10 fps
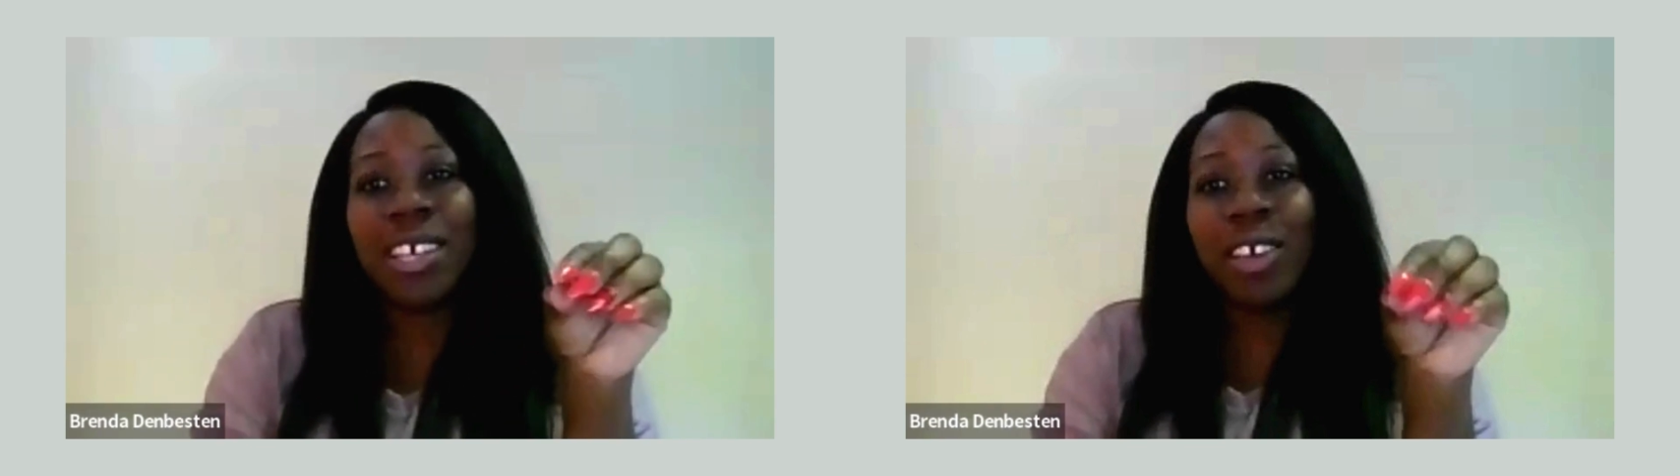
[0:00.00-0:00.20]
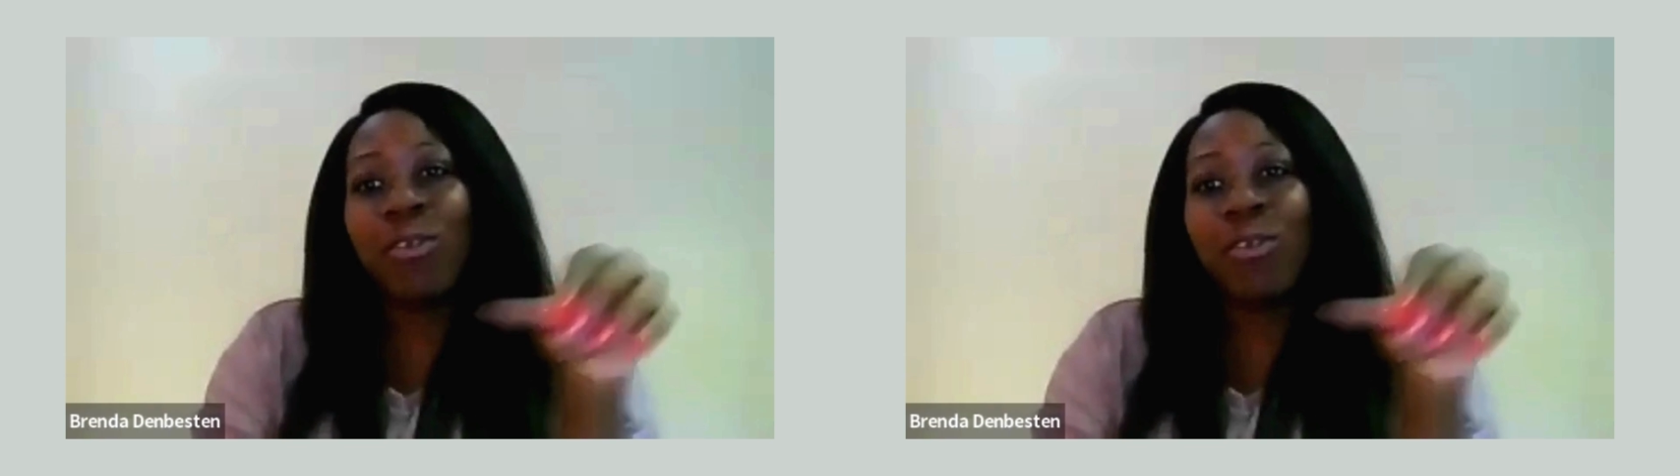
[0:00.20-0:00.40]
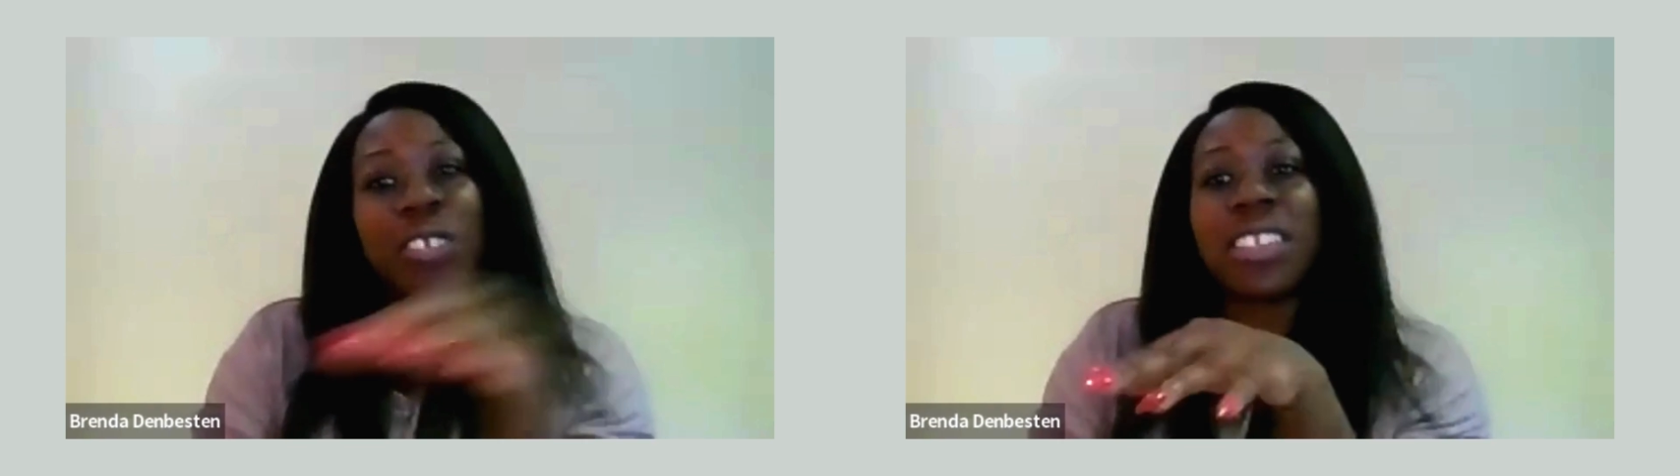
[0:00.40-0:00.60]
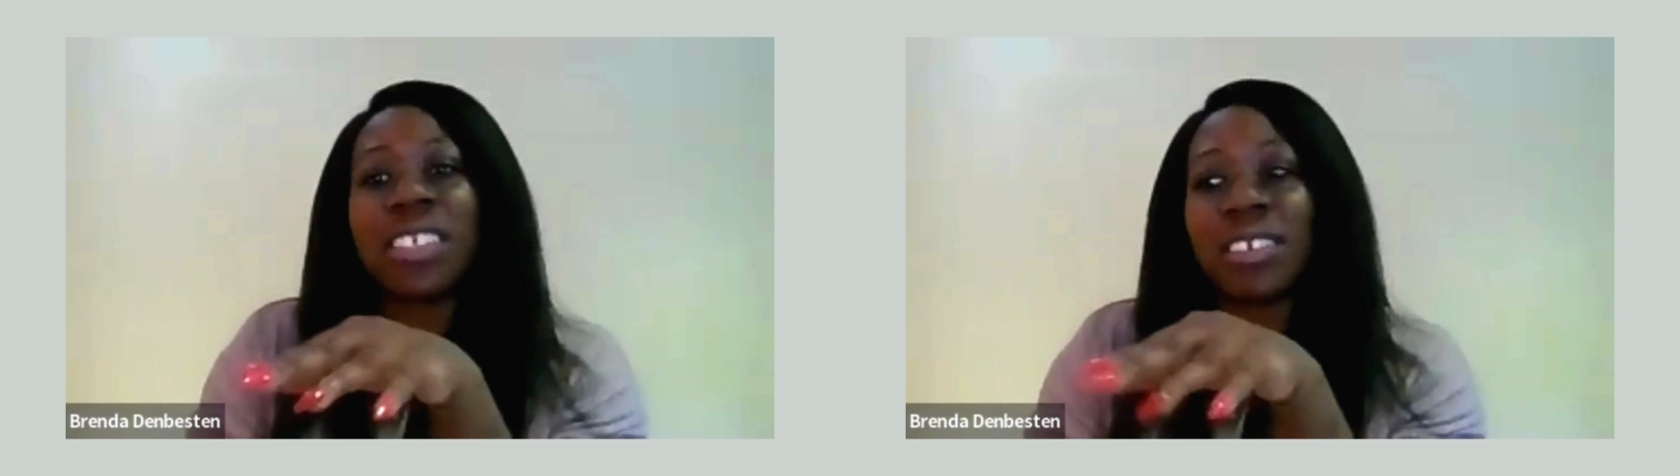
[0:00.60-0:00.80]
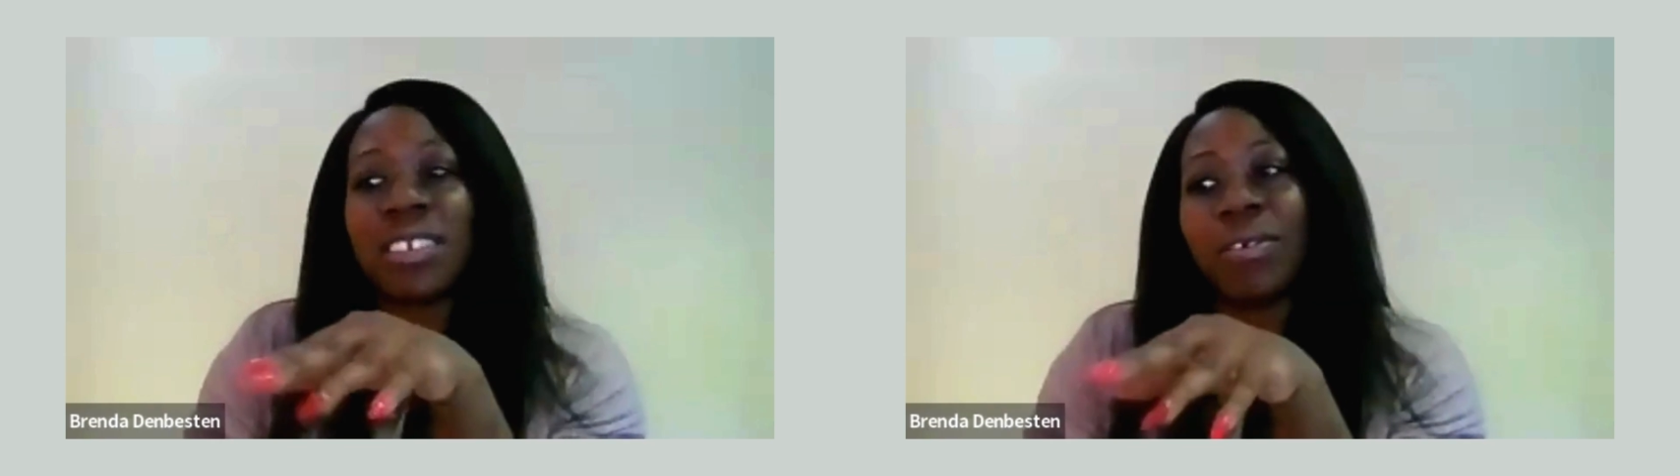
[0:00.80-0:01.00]
for
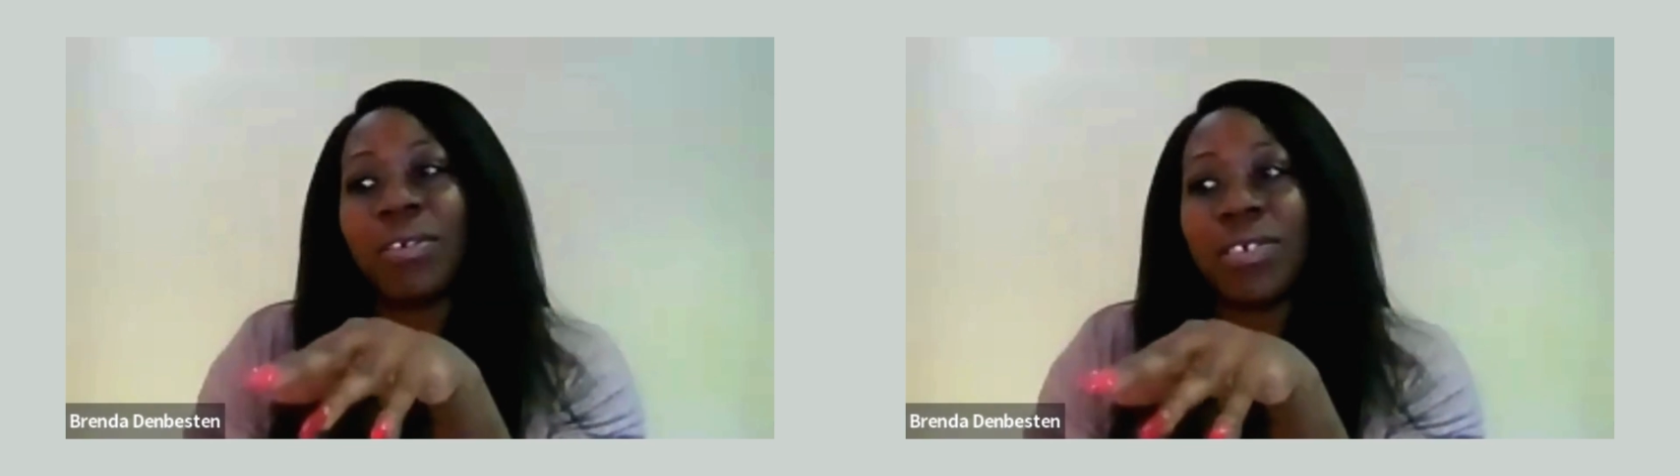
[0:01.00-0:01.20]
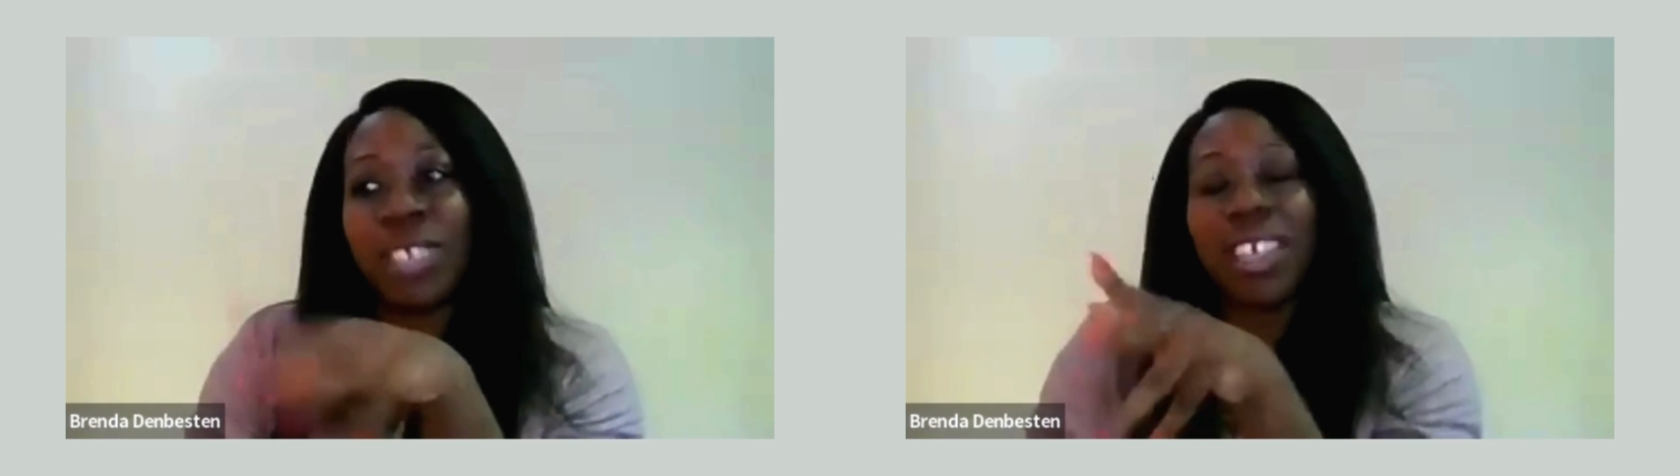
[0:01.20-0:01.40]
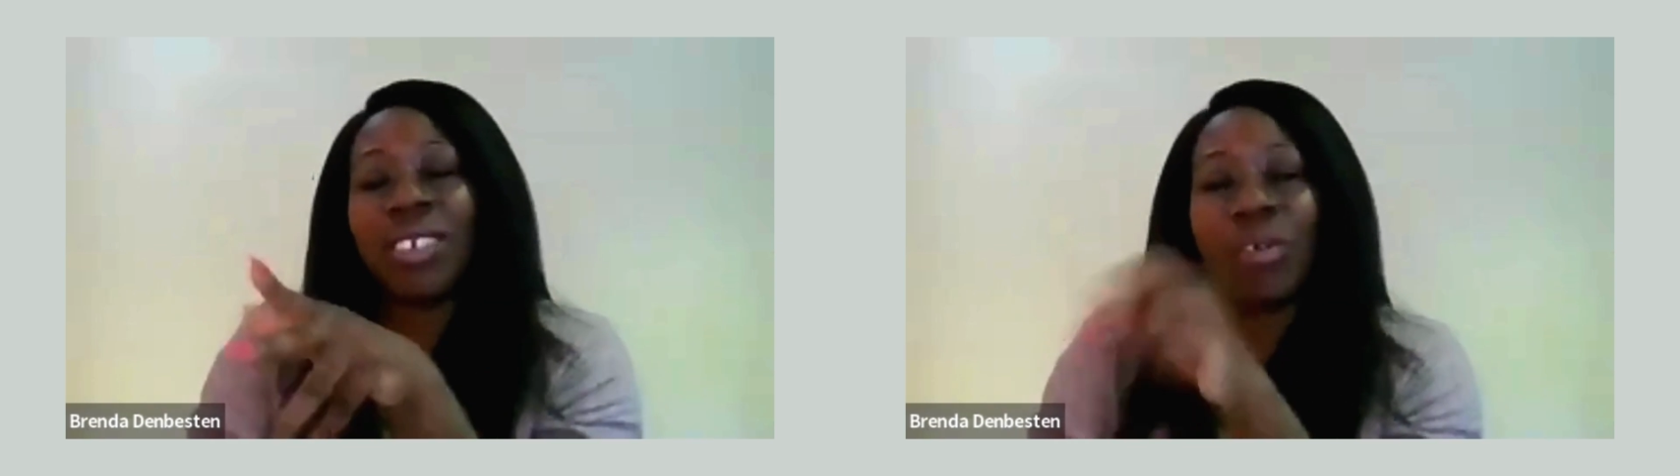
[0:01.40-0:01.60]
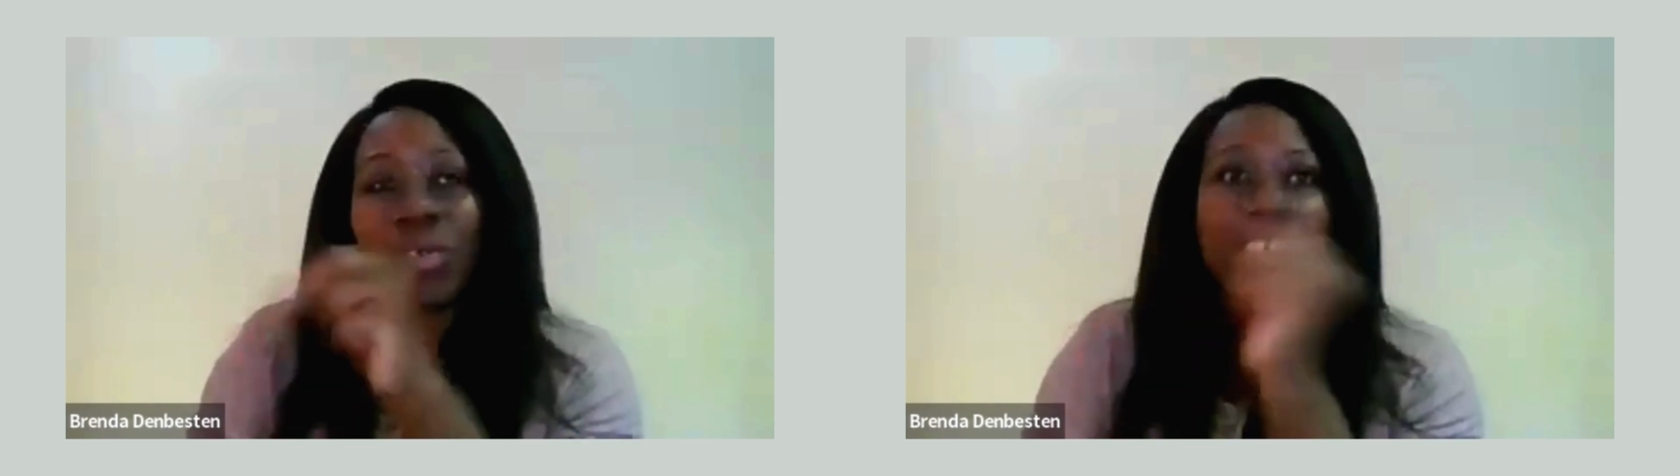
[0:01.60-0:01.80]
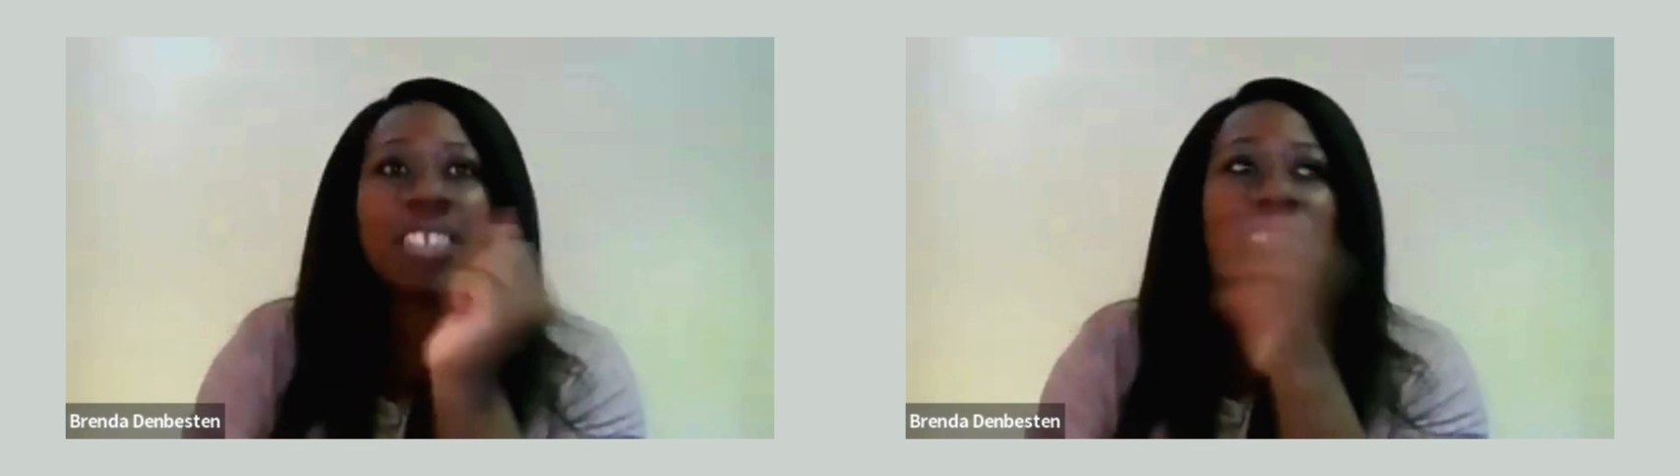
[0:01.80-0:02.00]
sensitive skin or for
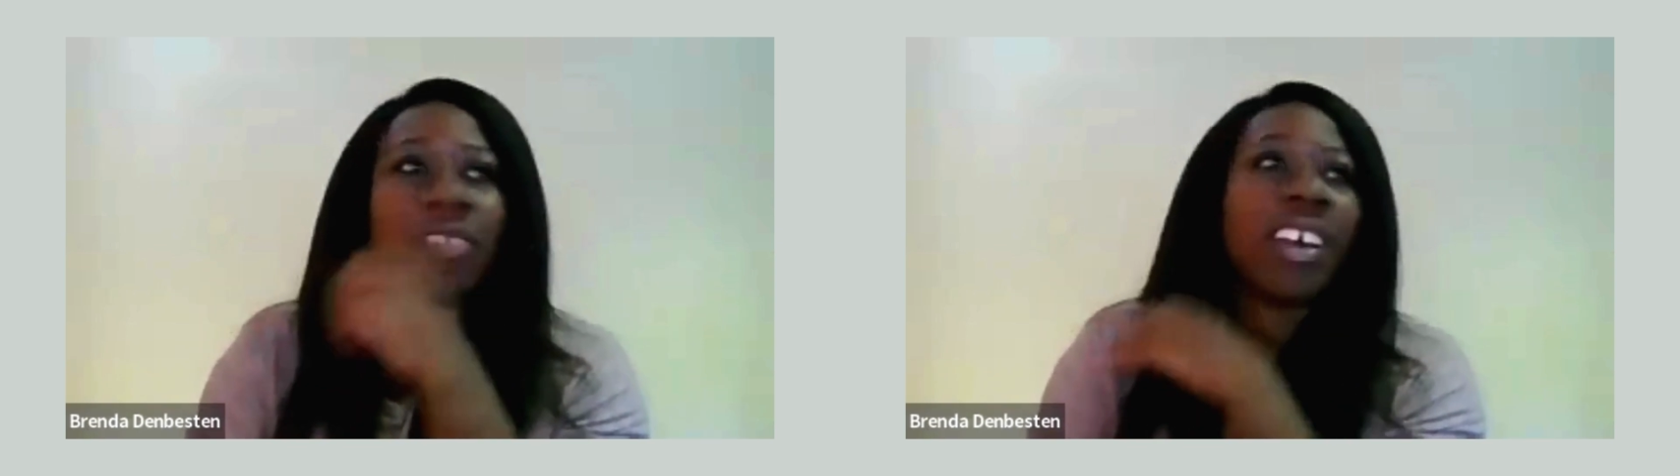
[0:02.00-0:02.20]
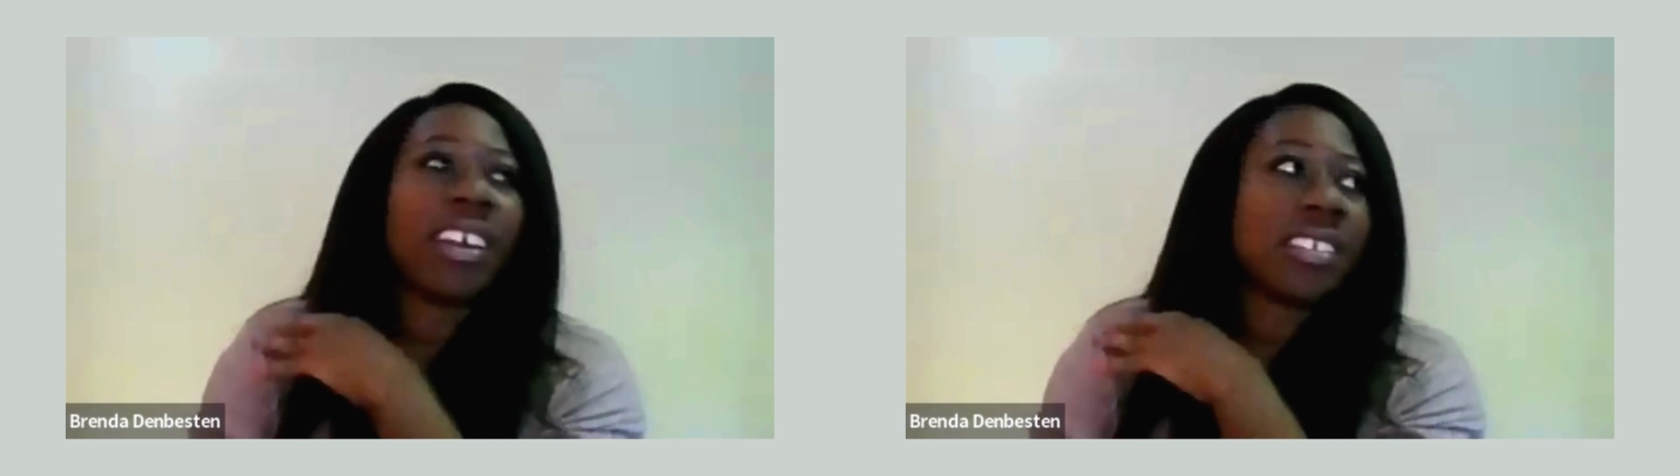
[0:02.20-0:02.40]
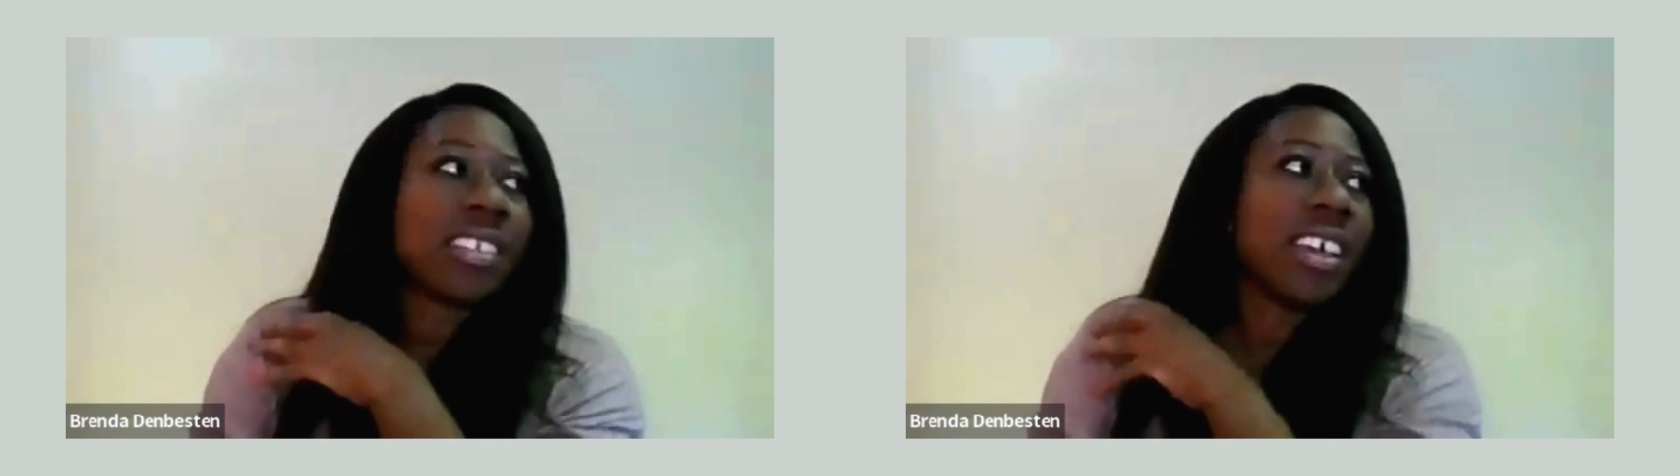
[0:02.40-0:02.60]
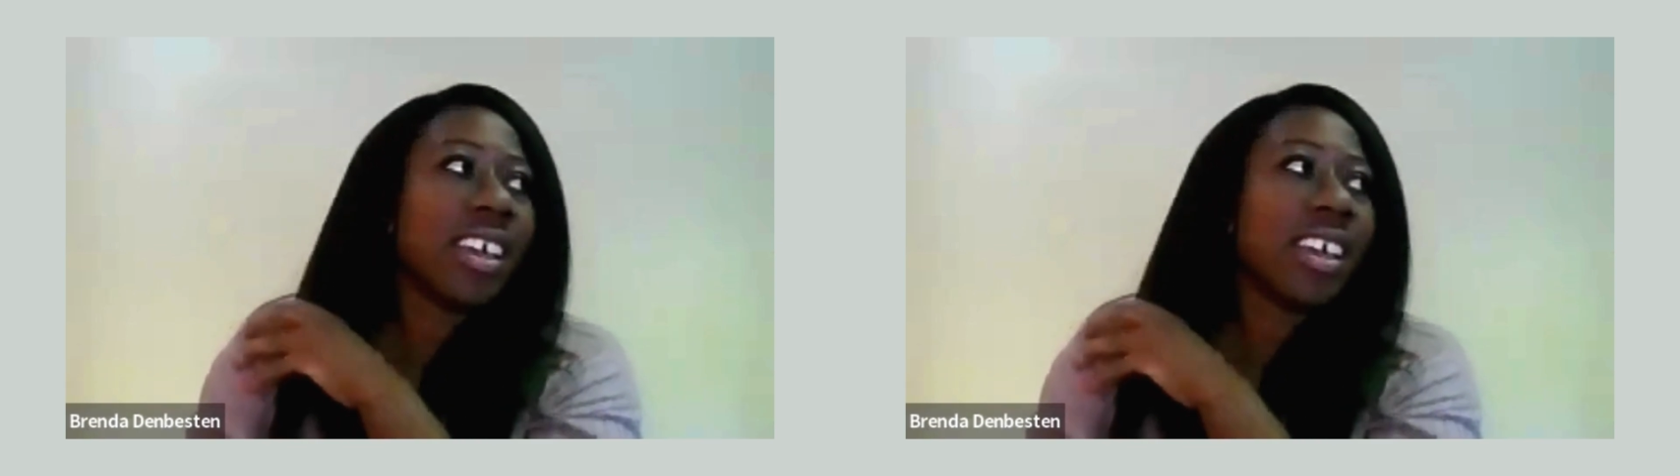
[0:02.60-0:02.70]
sensitive eyes,